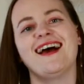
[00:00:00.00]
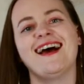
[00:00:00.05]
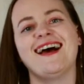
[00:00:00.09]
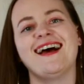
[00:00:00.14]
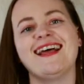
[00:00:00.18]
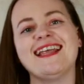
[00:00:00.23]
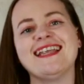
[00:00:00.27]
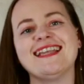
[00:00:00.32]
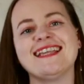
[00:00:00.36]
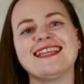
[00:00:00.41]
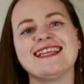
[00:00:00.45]

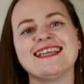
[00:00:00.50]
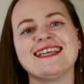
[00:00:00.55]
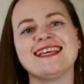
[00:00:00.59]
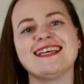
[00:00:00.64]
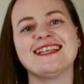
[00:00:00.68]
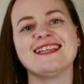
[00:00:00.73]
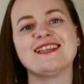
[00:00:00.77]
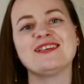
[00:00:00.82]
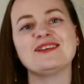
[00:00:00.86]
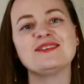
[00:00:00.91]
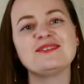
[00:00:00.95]
And
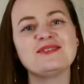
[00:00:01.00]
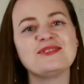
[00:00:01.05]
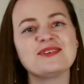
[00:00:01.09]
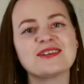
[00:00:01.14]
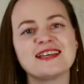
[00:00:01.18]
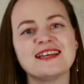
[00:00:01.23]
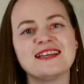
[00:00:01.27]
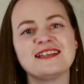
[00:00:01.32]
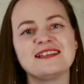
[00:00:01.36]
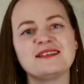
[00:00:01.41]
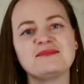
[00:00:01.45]
don't
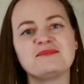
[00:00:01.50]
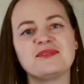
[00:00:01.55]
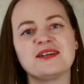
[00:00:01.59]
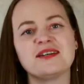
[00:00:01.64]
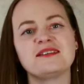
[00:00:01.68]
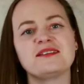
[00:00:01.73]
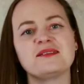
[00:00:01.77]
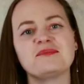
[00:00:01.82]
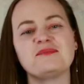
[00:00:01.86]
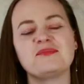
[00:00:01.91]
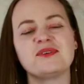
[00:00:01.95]
forget
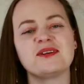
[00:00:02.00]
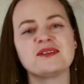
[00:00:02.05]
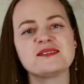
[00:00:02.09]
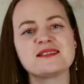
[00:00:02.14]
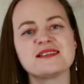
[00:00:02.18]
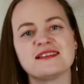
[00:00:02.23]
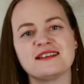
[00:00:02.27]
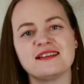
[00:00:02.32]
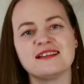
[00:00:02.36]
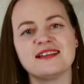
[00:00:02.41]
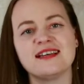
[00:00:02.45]
about your
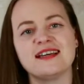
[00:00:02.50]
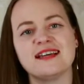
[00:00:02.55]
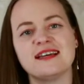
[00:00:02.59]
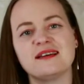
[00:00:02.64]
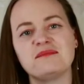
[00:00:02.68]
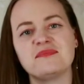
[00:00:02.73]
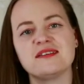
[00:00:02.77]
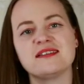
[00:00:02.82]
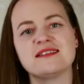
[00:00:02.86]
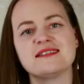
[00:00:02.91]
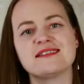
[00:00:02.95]
personal
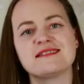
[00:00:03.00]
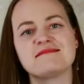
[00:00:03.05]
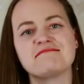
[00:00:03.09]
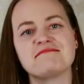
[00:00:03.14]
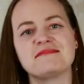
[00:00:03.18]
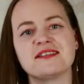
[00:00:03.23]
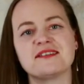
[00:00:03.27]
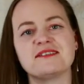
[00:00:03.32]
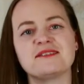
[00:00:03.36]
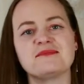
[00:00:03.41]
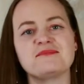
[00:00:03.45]
habits.
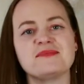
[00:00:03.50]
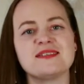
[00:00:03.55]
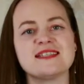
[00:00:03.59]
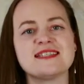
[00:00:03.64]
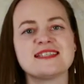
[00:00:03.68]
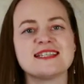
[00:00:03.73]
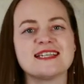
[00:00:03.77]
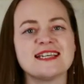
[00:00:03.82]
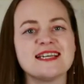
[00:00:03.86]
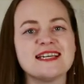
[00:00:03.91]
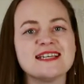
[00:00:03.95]
Don't be
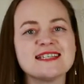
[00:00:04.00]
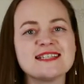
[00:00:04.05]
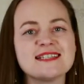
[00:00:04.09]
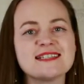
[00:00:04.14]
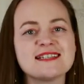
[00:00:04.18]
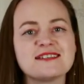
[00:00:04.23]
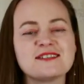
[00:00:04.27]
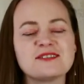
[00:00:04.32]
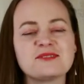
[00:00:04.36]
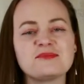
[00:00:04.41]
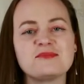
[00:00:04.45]

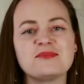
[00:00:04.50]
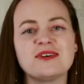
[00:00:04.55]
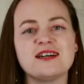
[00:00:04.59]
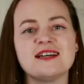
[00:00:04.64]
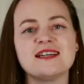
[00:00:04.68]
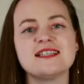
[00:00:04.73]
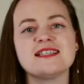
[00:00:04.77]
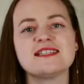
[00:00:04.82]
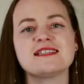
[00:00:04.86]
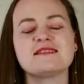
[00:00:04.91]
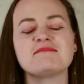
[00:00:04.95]
stressed too
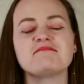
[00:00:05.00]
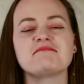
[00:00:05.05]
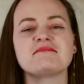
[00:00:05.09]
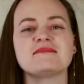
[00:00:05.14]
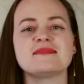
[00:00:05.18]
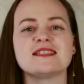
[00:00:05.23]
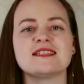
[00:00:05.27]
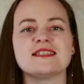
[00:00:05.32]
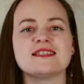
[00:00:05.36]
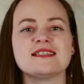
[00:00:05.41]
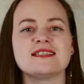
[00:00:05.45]
much.
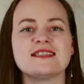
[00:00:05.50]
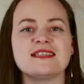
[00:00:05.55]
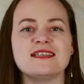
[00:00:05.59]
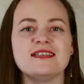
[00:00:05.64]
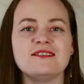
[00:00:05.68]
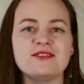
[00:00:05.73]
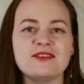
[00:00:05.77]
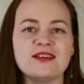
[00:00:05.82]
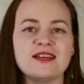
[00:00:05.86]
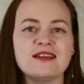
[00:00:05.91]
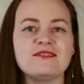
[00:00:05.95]
Just
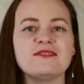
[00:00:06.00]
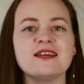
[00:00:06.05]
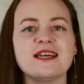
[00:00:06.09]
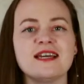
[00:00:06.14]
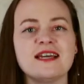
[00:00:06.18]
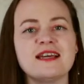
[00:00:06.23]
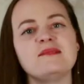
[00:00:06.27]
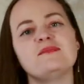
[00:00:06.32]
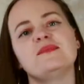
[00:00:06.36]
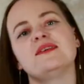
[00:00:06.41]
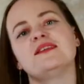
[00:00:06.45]
if you have a
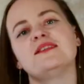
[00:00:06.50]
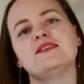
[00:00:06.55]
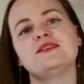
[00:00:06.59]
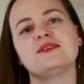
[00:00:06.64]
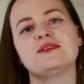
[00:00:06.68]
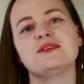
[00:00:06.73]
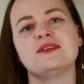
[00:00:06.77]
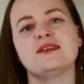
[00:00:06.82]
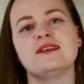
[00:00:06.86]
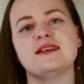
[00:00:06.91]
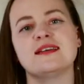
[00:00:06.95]
habit
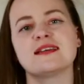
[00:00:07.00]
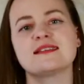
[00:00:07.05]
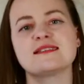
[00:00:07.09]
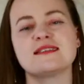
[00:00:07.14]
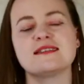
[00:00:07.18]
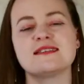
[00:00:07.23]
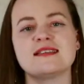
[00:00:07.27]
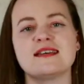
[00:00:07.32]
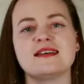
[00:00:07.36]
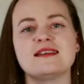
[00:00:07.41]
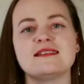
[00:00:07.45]
doing
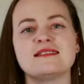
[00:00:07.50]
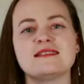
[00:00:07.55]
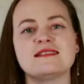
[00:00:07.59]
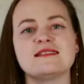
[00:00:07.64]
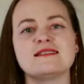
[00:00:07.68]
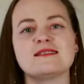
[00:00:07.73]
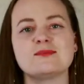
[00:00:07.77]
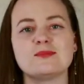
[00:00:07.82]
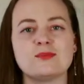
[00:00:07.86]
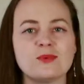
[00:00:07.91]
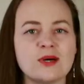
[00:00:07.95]

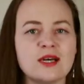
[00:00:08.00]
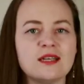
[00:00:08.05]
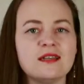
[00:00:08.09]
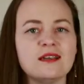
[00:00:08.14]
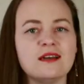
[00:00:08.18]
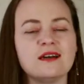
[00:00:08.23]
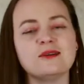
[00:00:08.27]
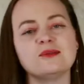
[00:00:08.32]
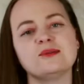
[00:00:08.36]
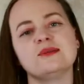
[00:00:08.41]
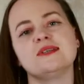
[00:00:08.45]
exercises 1
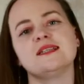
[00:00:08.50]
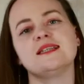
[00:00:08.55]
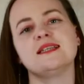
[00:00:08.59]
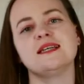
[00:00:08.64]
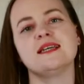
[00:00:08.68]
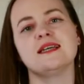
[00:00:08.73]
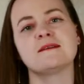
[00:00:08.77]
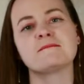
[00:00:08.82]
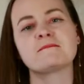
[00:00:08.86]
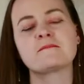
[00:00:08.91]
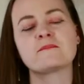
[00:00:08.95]
hour a
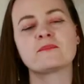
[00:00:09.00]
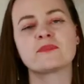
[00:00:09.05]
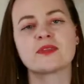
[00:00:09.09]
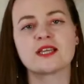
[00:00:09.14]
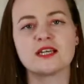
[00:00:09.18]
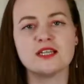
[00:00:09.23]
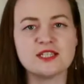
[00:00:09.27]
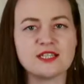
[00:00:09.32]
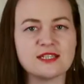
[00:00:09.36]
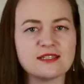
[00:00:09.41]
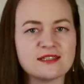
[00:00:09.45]
day,
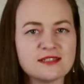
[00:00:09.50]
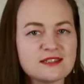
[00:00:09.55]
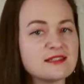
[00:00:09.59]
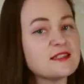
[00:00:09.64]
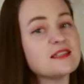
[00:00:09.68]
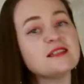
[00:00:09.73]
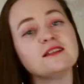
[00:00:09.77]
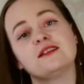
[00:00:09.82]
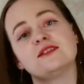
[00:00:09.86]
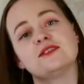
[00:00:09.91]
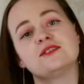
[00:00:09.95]
just
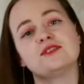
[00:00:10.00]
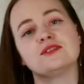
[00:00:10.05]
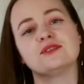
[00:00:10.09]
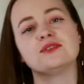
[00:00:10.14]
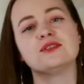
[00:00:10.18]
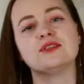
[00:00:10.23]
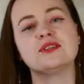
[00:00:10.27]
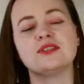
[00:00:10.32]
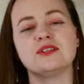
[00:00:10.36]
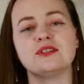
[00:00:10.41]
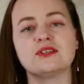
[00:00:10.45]
still do
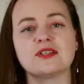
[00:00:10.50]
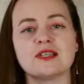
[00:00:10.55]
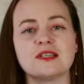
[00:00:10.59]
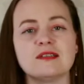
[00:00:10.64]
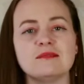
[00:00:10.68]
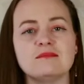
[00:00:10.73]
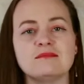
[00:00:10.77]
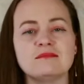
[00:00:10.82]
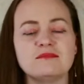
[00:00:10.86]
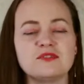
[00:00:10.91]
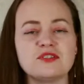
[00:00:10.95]
it. You
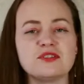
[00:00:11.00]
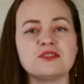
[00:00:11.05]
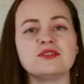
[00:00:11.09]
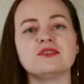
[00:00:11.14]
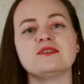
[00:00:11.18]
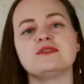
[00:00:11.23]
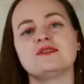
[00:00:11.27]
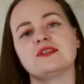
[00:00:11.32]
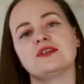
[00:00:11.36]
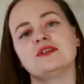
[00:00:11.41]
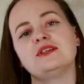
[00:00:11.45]
can do
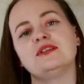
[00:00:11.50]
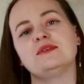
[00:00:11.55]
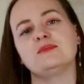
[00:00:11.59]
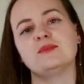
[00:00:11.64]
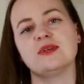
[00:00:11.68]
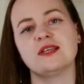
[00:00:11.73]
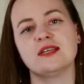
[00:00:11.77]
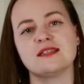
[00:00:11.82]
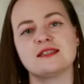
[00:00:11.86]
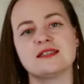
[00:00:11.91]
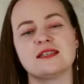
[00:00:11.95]
it 30
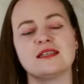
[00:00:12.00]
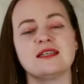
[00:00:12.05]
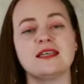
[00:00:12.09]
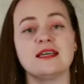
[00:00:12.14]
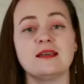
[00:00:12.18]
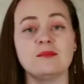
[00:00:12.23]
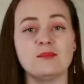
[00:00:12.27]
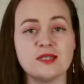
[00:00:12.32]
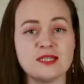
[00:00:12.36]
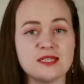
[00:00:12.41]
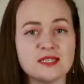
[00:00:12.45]
minutes a
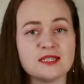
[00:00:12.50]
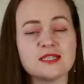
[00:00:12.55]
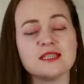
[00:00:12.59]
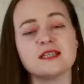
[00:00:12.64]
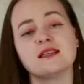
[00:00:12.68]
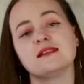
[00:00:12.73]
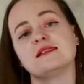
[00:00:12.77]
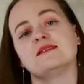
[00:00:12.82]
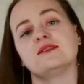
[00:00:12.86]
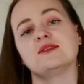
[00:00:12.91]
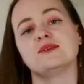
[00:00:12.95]
day, but
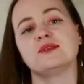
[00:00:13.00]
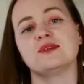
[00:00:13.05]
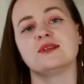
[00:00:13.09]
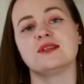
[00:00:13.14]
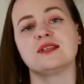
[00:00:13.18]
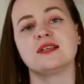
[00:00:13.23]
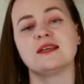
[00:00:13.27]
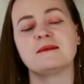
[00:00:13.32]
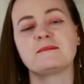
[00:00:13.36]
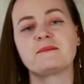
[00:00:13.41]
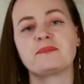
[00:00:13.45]
still do
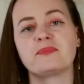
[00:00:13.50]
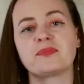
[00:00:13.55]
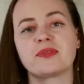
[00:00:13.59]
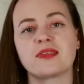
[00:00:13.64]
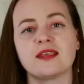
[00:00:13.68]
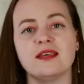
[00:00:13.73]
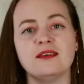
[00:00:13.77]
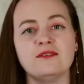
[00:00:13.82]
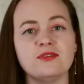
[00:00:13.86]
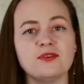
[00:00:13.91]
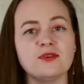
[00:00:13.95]
it.
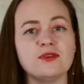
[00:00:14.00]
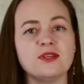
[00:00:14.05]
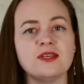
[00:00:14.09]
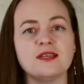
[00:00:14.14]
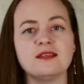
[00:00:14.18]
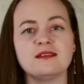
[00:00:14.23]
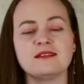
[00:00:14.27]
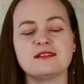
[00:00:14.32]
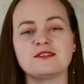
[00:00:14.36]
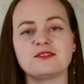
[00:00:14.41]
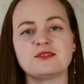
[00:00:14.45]
If you
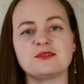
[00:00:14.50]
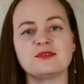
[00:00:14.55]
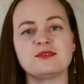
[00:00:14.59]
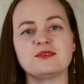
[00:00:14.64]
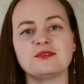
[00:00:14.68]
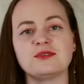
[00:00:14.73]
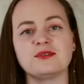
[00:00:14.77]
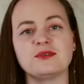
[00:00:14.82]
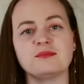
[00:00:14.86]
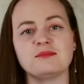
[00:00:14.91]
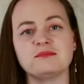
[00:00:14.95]
need to
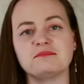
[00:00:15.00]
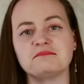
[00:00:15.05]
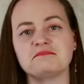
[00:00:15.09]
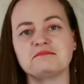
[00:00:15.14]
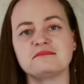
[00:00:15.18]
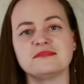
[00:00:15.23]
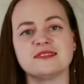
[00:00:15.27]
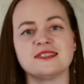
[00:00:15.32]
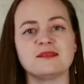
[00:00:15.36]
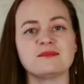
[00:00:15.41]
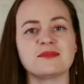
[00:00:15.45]
do
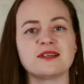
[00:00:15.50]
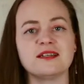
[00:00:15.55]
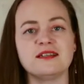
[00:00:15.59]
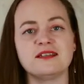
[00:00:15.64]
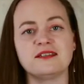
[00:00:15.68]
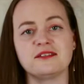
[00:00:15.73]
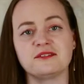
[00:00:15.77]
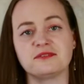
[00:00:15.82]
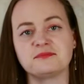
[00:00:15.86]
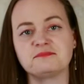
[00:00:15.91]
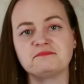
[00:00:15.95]
some
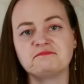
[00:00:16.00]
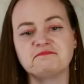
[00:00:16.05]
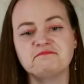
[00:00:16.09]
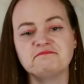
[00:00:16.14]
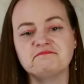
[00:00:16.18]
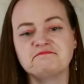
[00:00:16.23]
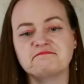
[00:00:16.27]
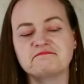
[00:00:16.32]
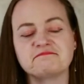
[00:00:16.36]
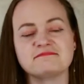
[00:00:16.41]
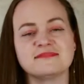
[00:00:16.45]
kind of,
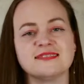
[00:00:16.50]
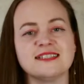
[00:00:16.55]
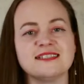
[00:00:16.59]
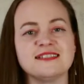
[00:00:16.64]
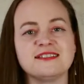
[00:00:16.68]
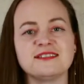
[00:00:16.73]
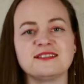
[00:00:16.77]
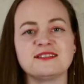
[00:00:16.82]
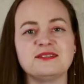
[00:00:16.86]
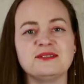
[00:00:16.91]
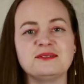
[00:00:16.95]

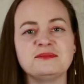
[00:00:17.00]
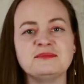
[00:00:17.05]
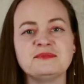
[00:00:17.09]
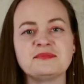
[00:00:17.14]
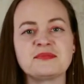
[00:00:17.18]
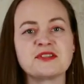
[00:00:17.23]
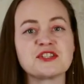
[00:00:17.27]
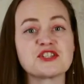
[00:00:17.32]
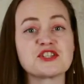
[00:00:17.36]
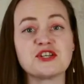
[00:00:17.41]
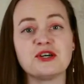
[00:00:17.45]

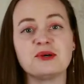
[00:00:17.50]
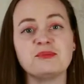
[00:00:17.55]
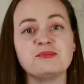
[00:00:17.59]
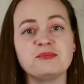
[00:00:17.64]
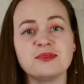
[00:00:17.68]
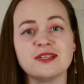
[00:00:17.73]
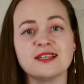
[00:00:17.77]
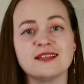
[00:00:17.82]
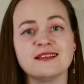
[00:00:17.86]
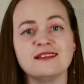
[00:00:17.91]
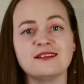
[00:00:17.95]

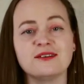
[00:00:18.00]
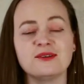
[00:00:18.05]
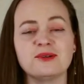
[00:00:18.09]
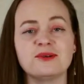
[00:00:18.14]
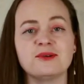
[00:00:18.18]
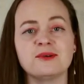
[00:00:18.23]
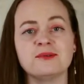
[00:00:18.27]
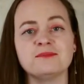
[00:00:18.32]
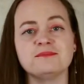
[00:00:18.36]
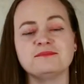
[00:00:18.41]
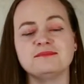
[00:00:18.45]
shopping
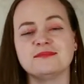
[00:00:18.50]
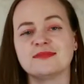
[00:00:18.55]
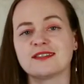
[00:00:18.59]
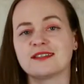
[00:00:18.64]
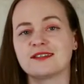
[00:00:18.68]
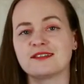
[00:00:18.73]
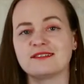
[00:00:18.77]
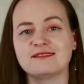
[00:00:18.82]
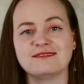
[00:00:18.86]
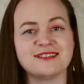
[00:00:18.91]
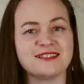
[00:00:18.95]
or
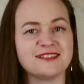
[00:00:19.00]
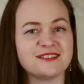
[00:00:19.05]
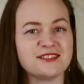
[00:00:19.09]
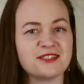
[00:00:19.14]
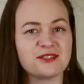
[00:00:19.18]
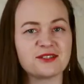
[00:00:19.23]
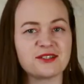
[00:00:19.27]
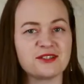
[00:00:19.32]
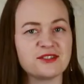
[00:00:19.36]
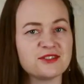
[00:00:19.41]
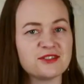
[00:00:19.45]

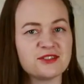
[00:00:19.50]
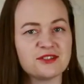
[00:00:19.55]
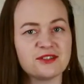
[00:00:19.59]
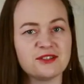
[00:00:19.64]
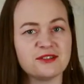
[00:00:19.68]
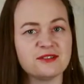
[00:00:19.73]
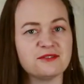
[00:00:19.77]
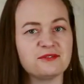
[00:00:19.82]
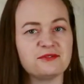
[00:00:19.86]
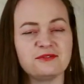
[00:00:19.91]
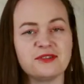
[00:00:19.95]
talking to
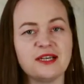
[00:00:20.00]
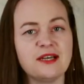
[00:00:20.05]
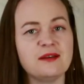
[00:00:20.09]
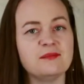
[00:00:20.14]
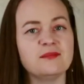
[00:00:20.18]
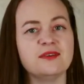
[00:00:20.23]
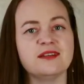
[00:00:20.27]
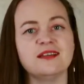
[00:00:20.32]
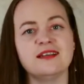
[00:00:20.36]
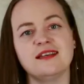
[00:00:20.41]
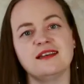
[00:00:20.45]
your
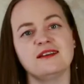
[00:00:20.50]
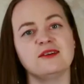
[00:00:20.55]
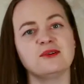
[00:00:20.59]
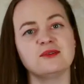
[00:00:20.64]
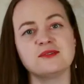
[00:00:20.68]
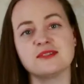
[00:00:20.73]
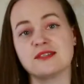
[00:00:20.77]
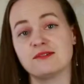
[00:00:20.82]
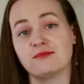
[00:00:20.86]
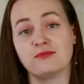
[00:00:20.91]
family on the